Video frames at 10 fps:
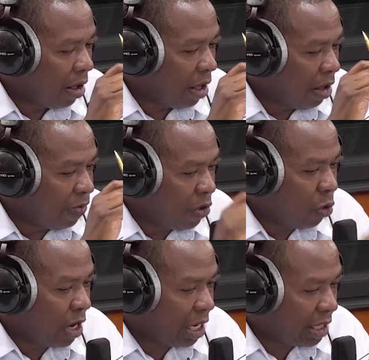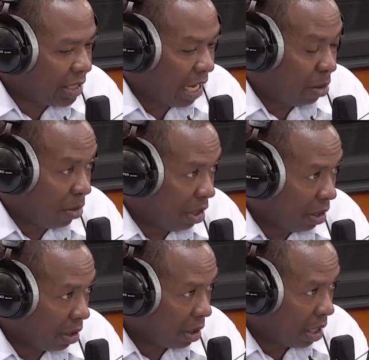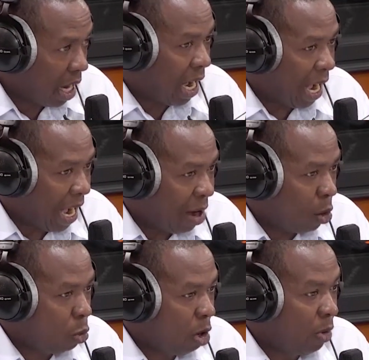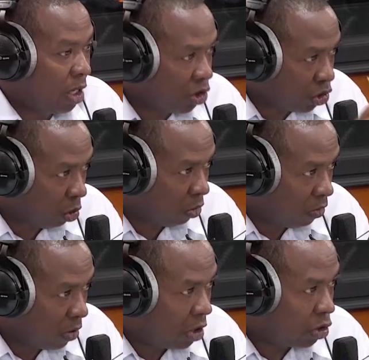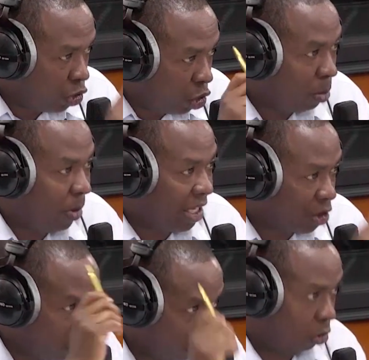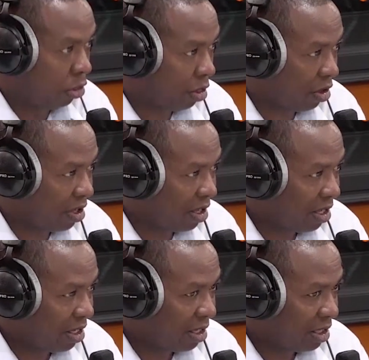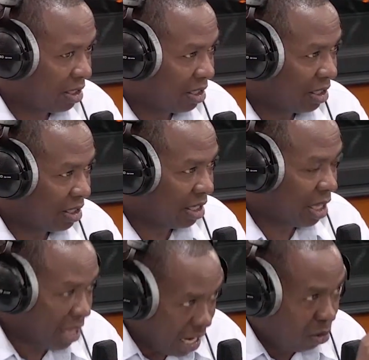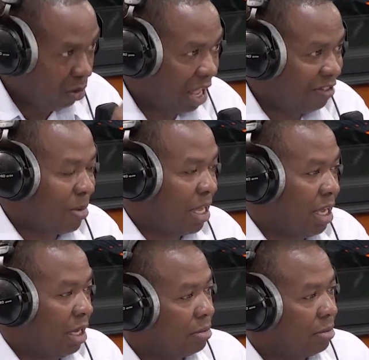If you can tell me how we will solve jobless growth, then you'll have my ear.